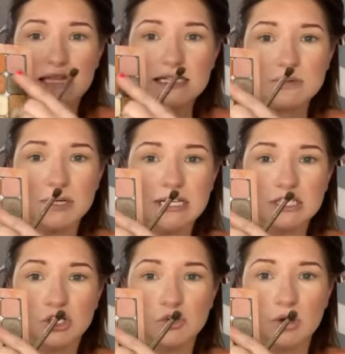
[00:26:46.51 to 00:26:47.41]
This one
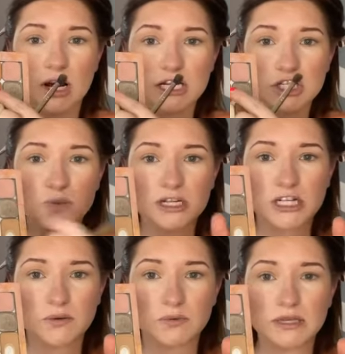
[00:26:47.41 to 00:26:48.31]
is Crush,
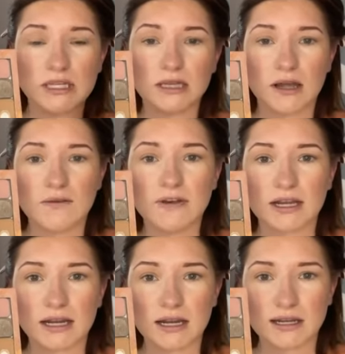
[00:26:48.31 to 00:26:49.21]
which I really love
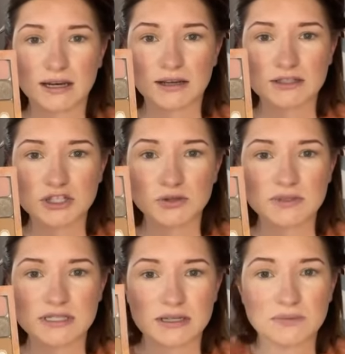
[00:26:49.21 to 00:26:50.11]
and kind of
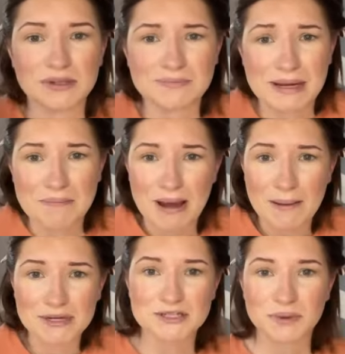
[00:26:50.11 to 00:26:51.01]
tunes in with my
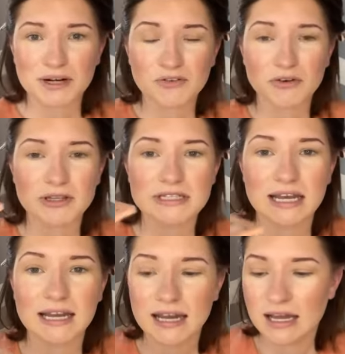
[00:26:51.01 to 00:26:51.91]
mama sweater for the
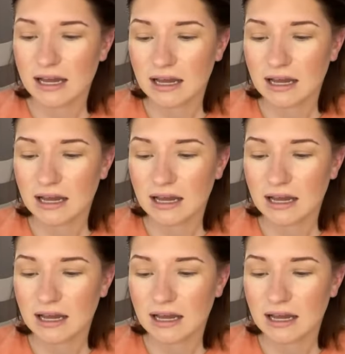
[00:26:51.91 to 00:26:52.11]
day.